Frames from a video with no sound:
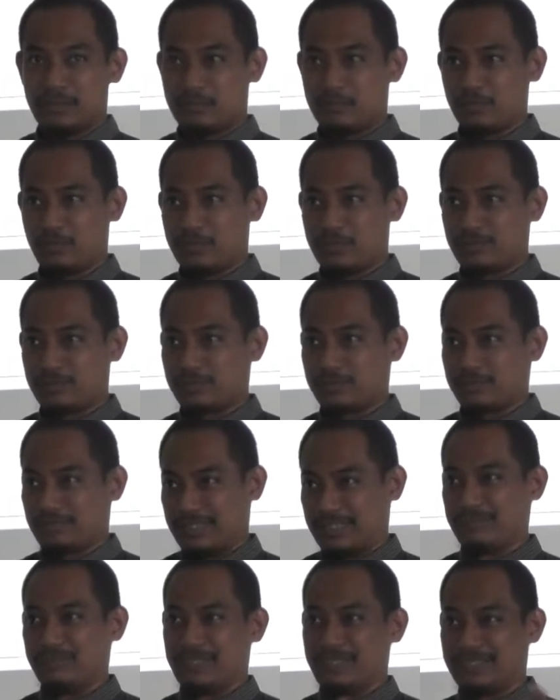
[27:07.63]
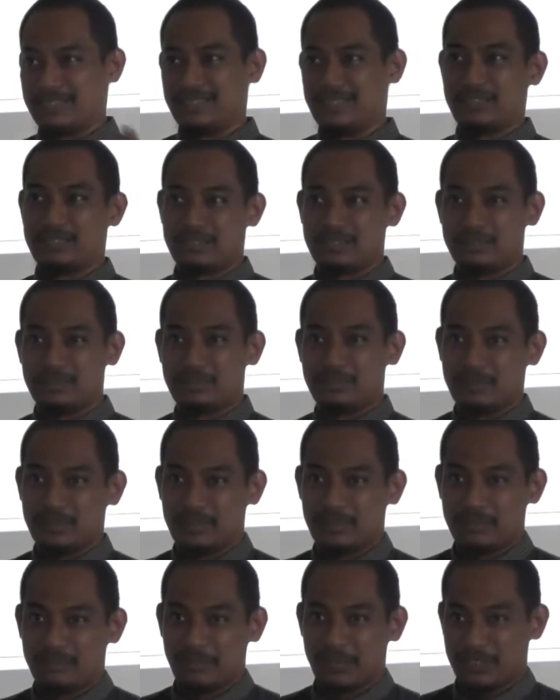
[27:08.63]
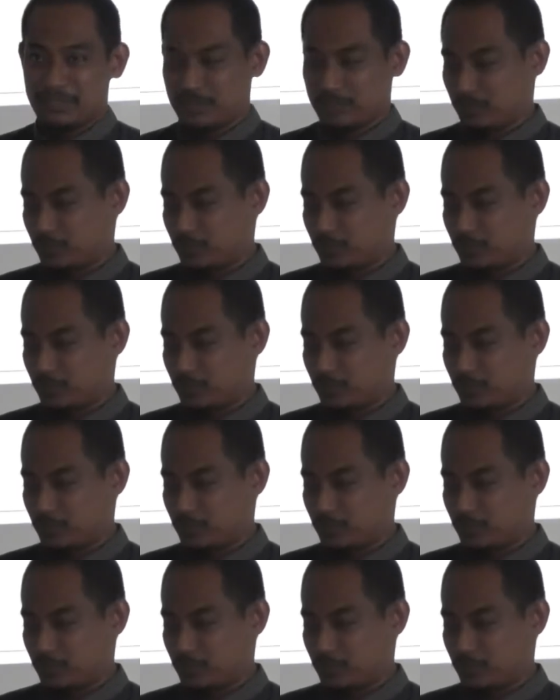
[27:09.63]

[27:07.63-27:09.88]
what? Many it begs the